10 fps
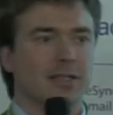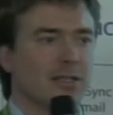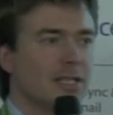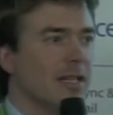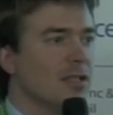
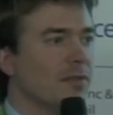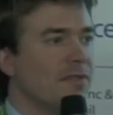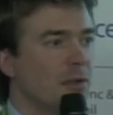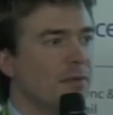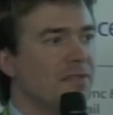change a
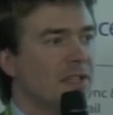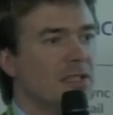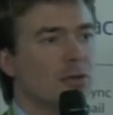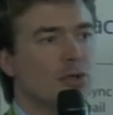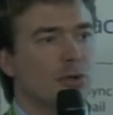few
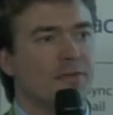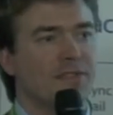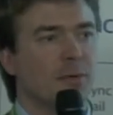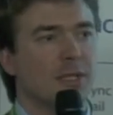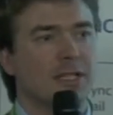things, do
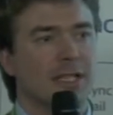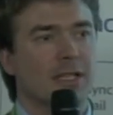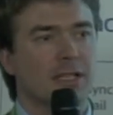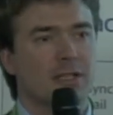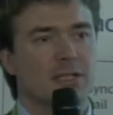something with the
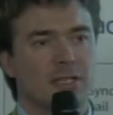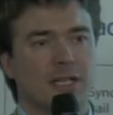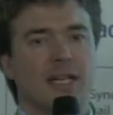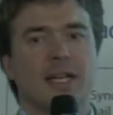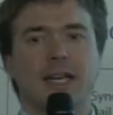delegates,
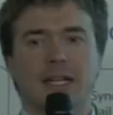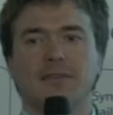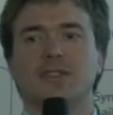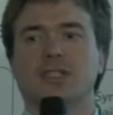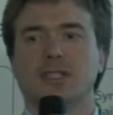and
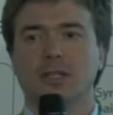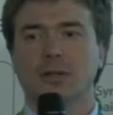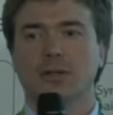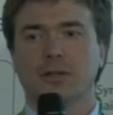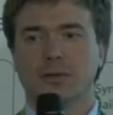if it's
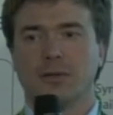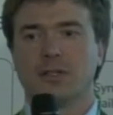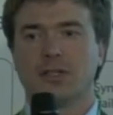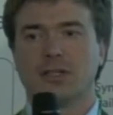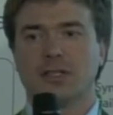still,
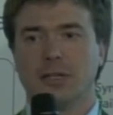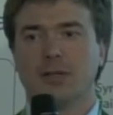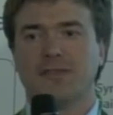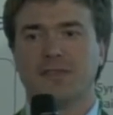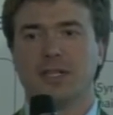
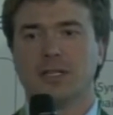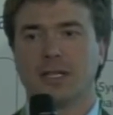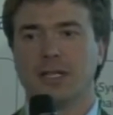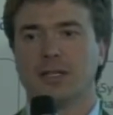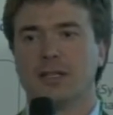still I think
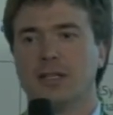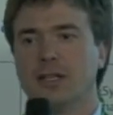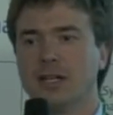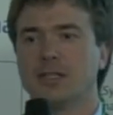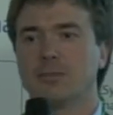then
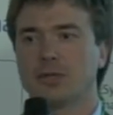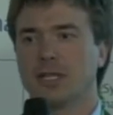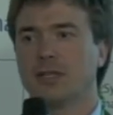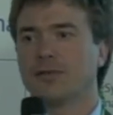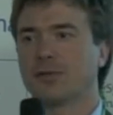
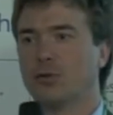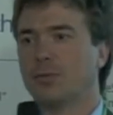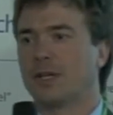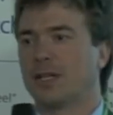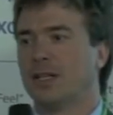90% of the
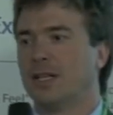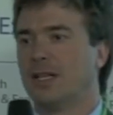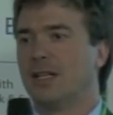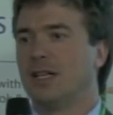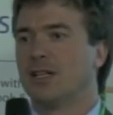groupware
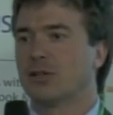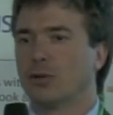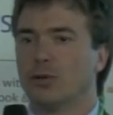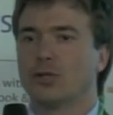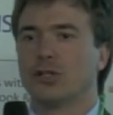
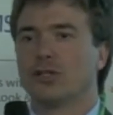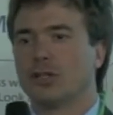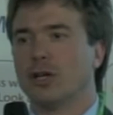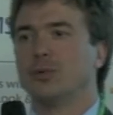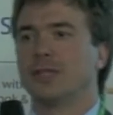solutions
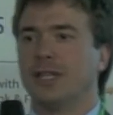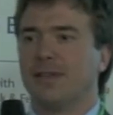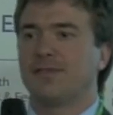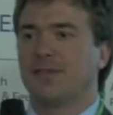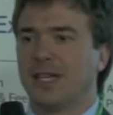don't
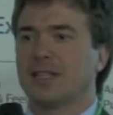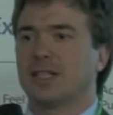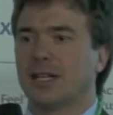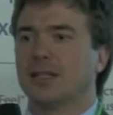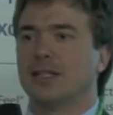give
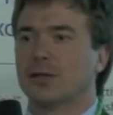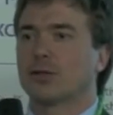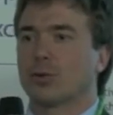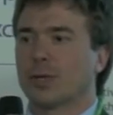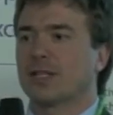exactly the
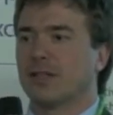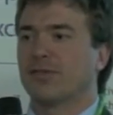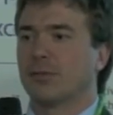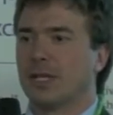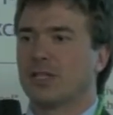correct
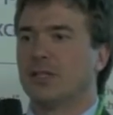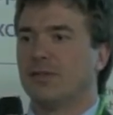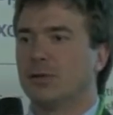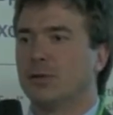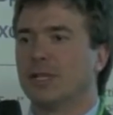information
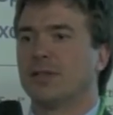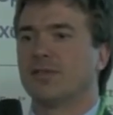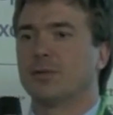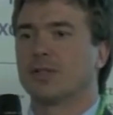if you do that a few